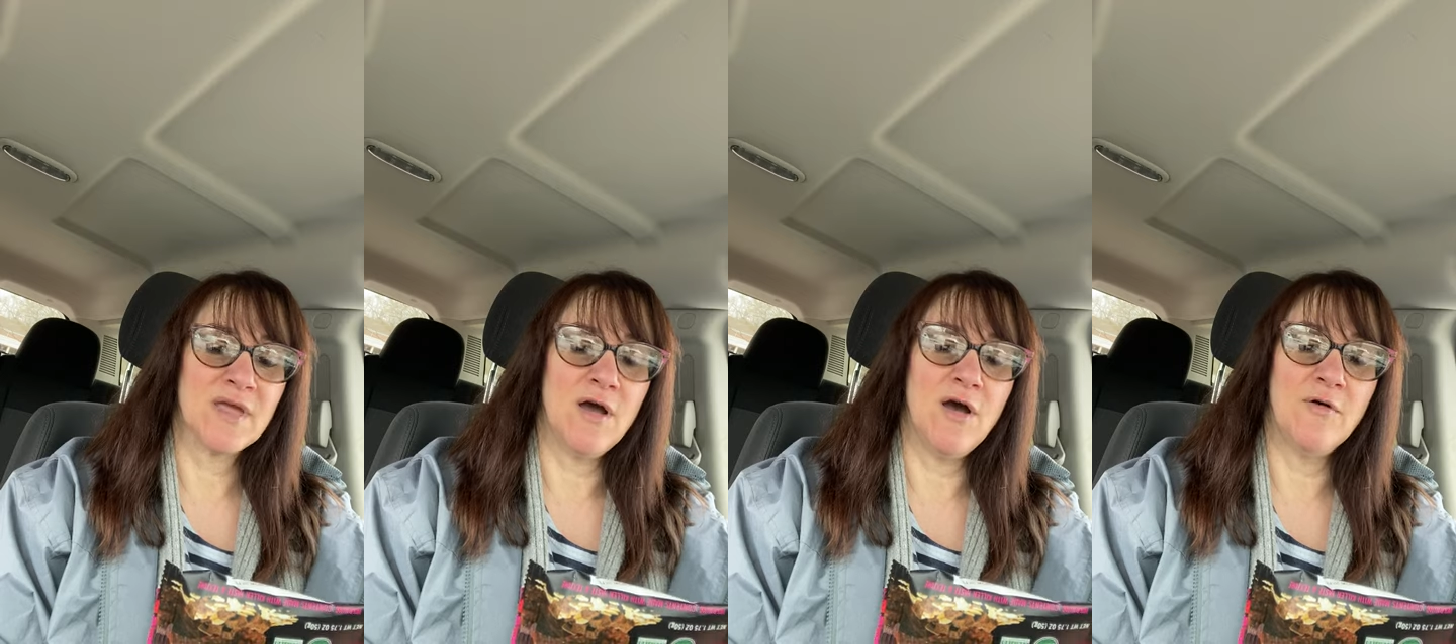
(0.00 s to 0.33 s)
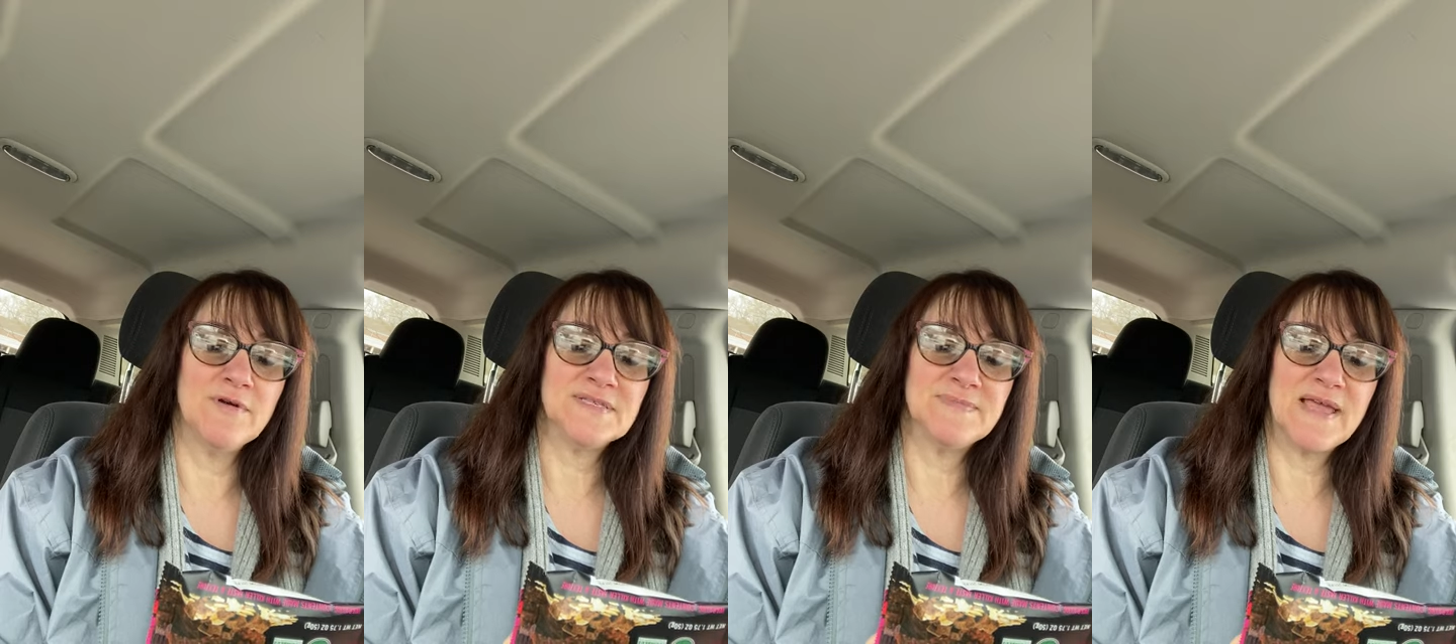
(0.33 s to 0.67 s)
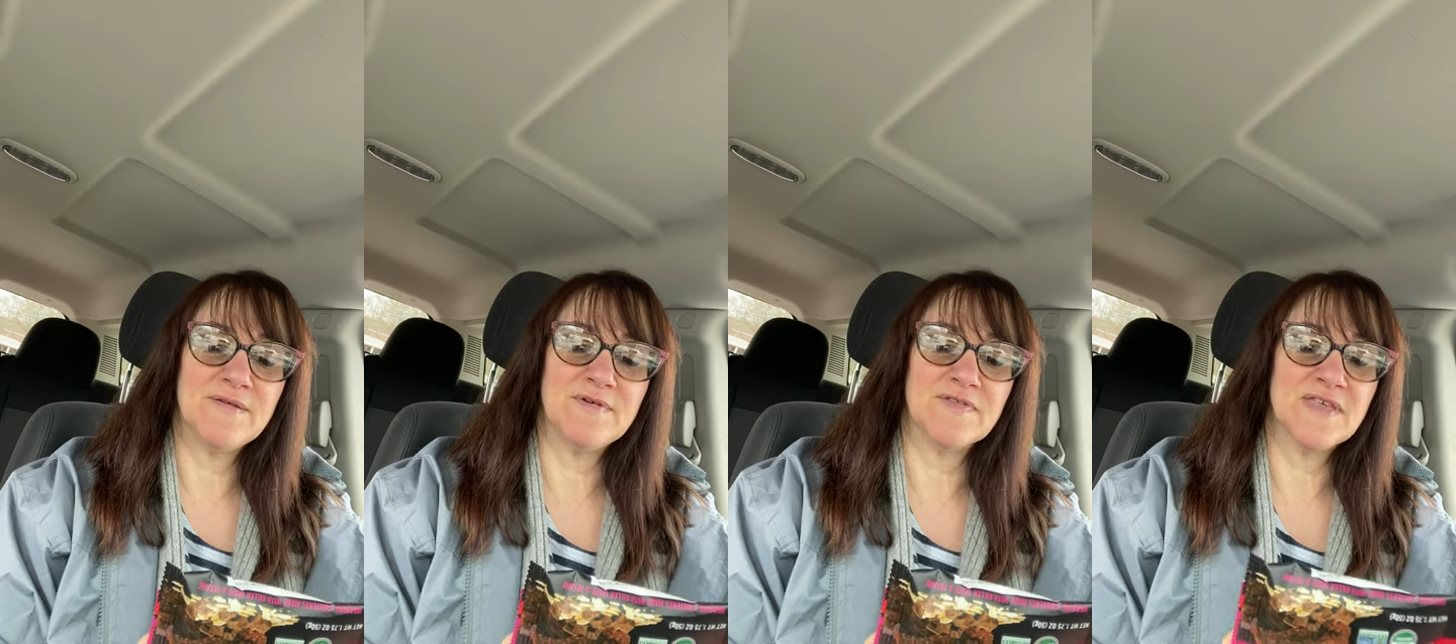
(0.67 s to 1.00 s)
always
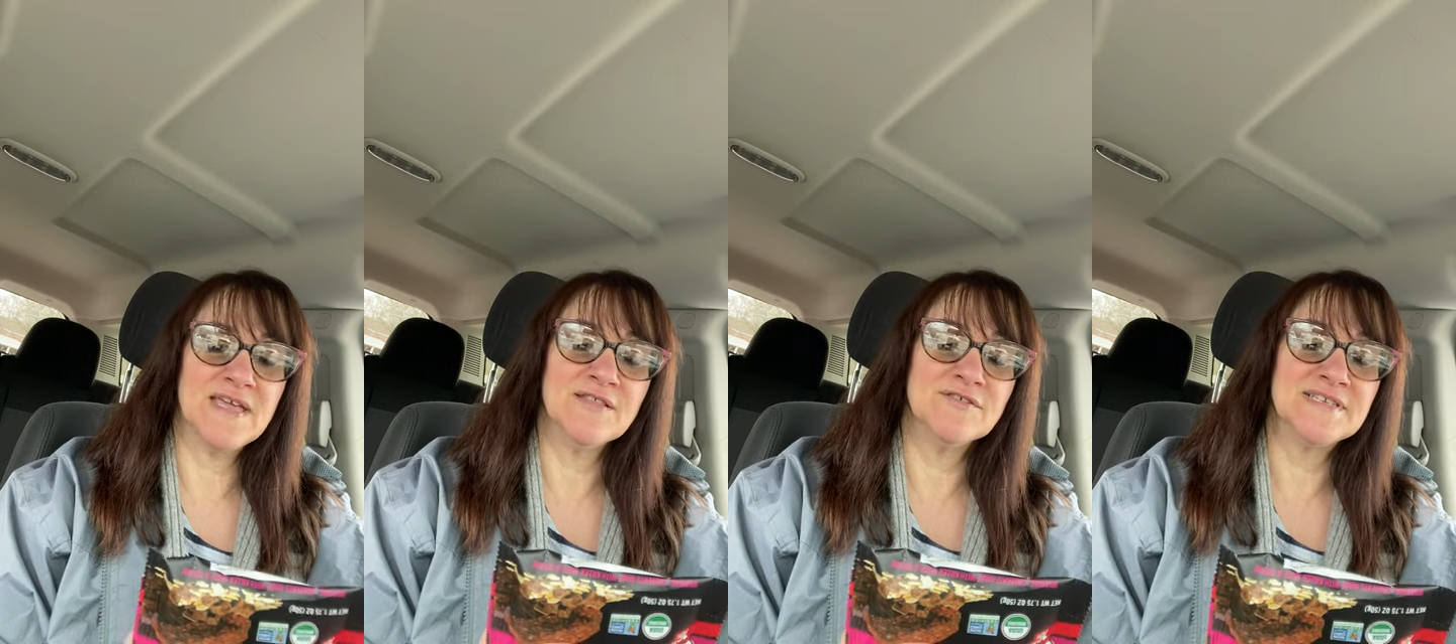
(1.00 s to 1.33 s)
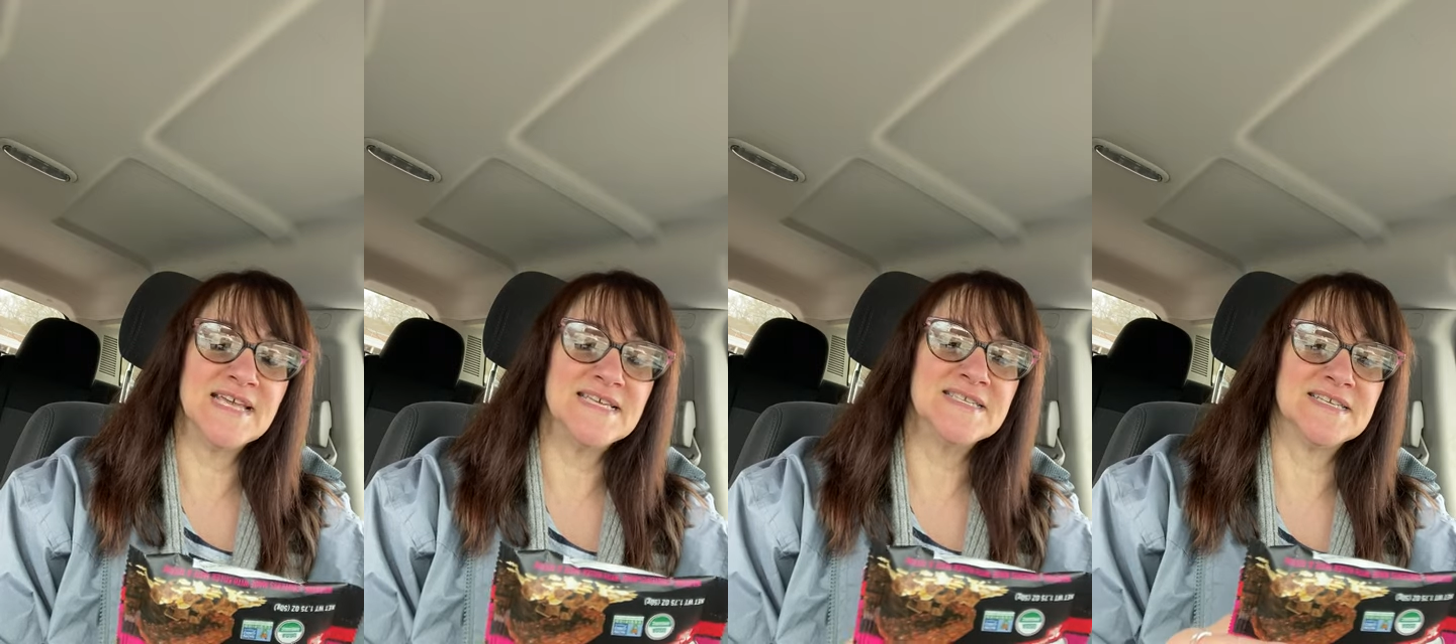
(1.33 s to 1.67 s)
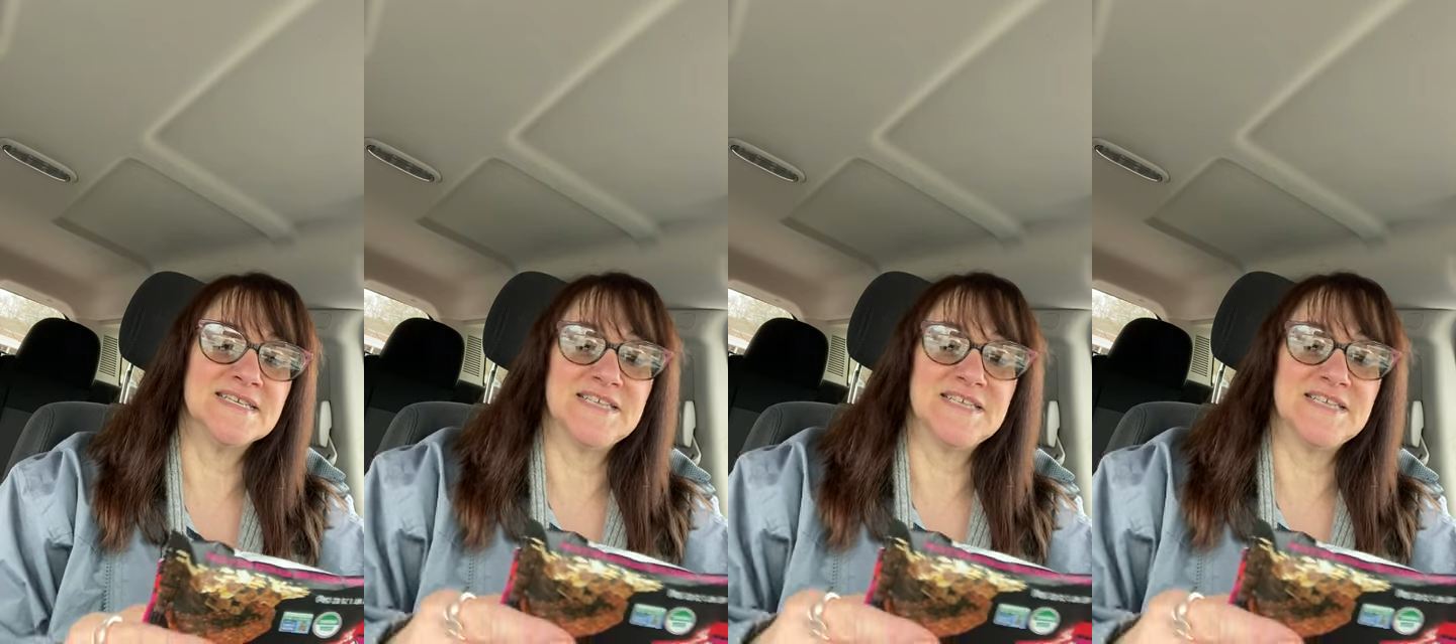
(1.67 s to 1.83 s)
made with killer taste and